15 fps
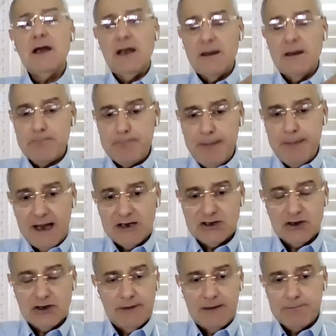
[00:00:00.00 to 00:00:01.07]
in
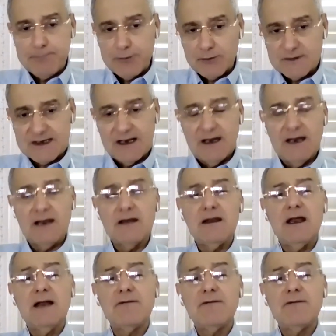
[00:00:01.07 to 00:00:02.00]
Belgium, in Brussels, in